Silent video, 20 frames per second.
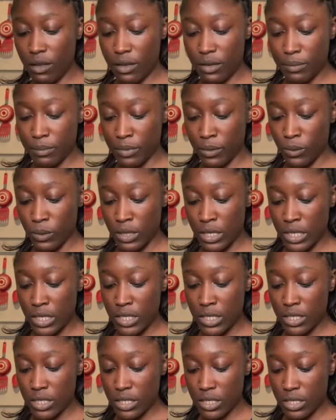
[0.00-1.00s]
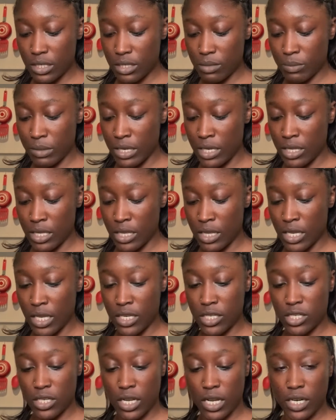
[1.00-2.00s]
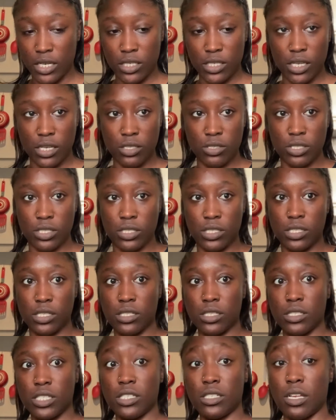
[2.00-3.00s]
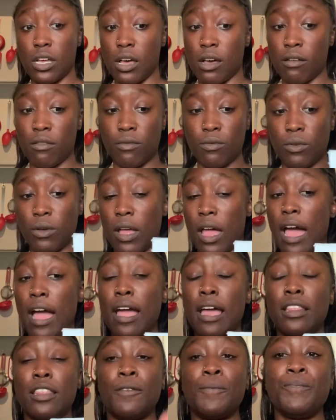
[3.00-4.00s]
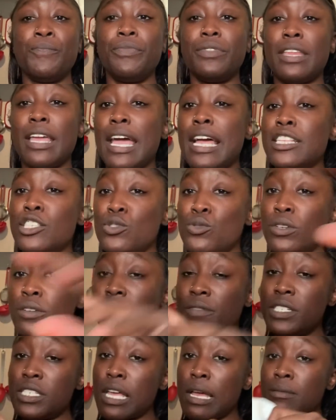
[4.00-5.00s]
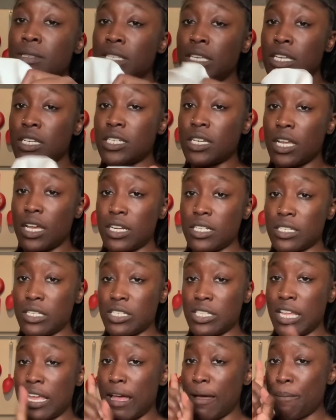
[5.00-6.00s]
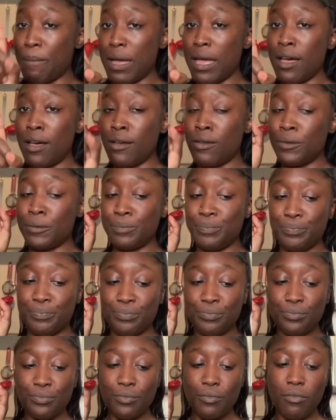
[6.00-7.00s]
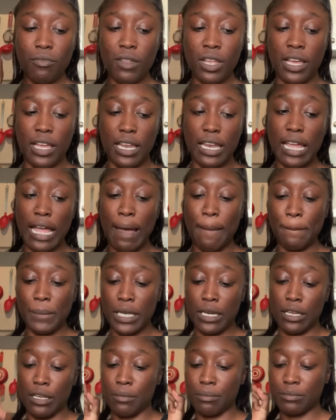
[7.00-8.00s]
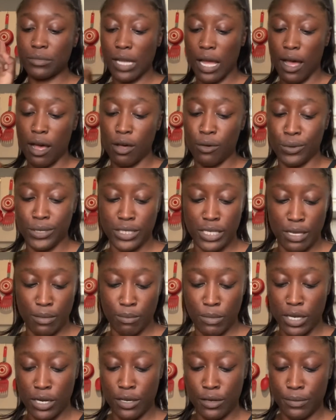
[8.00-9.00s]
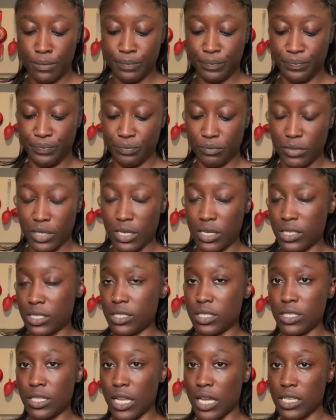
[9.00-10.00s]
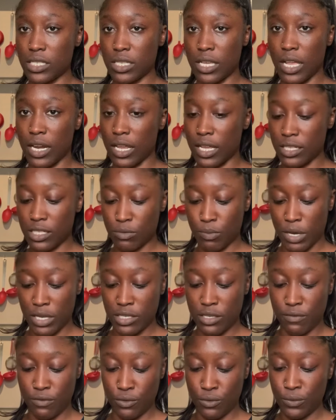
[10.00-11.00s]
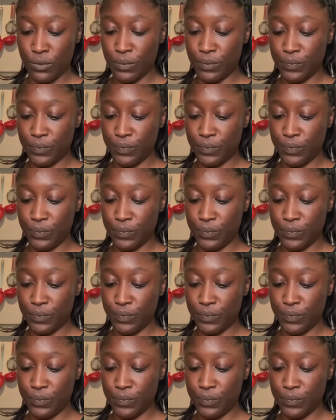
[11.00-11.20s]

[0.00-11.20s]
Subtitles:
But with this, being that the enchilada sauce is, they got two different types of enchilada sauce. They got mild and they got medium. I always get medium because, like I said, I like spicy food.